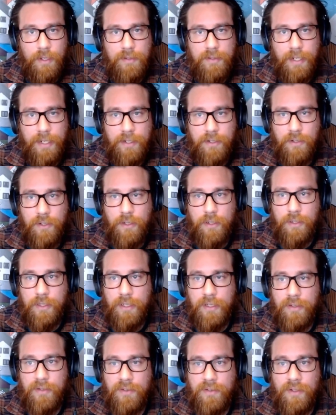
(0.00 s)
Datadog
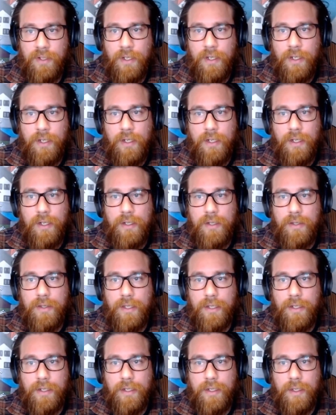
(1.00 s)
is
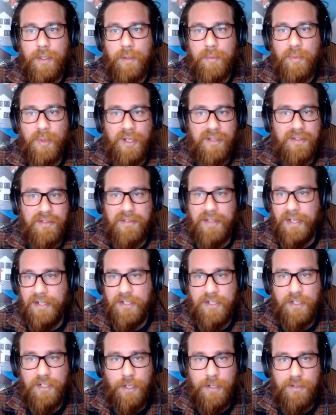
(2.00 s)
the
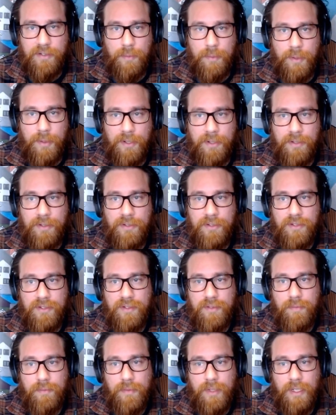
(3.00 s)
presentation, I
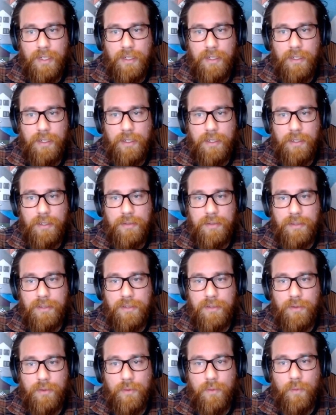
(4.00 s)
suppose.
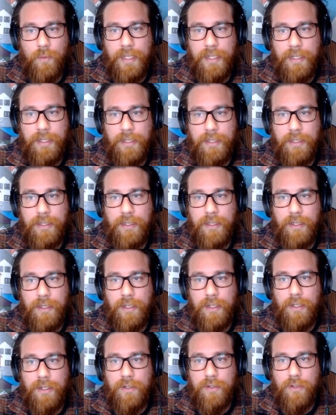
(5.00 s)
We
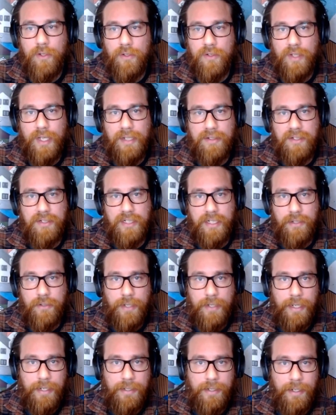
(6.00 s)
use that to
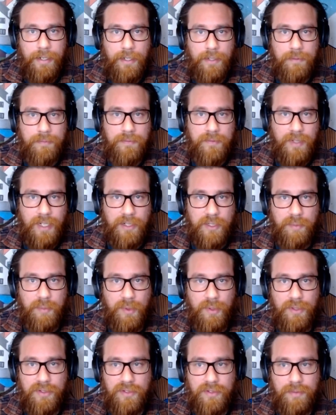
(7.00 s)
generate our
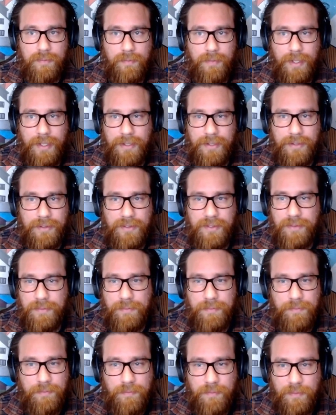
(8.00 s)
dashboards and
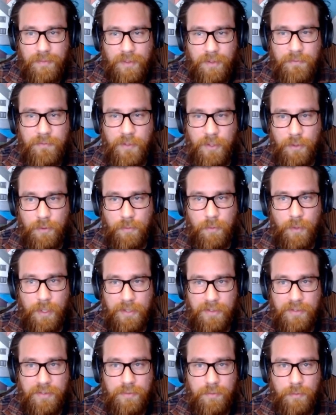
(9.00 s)
view what
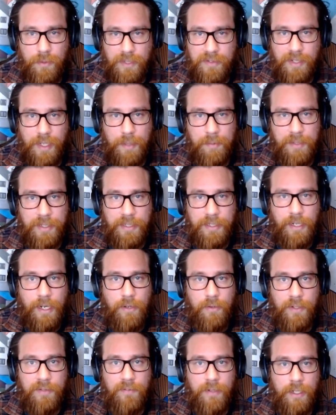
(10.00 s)
is happening in
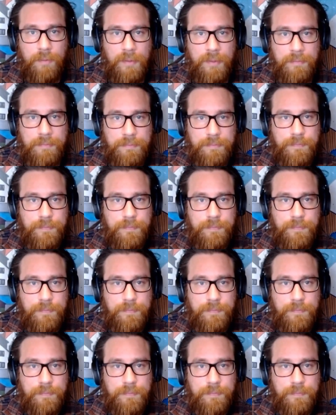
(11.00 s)
our environment.